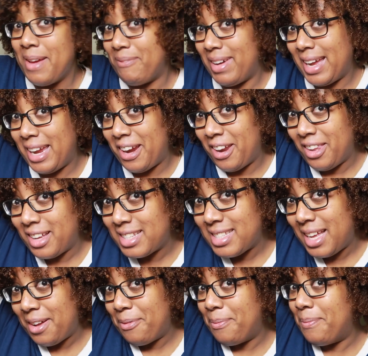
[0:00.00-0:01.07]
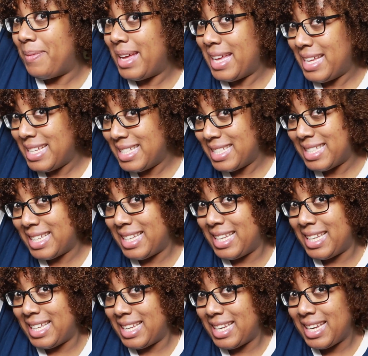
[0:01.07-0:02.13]
My hair looks
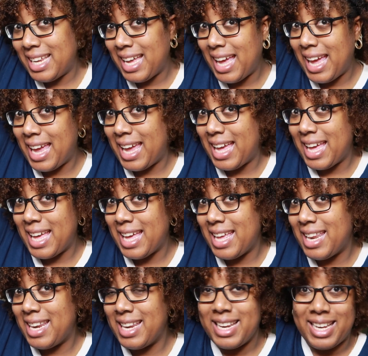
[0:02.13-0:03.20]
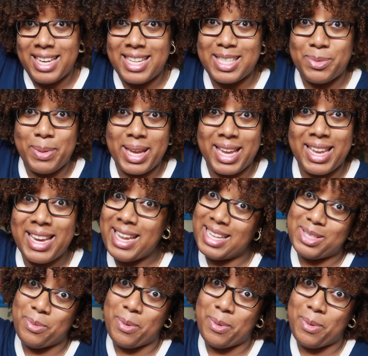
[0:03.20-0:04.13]
amazing. And this weekend is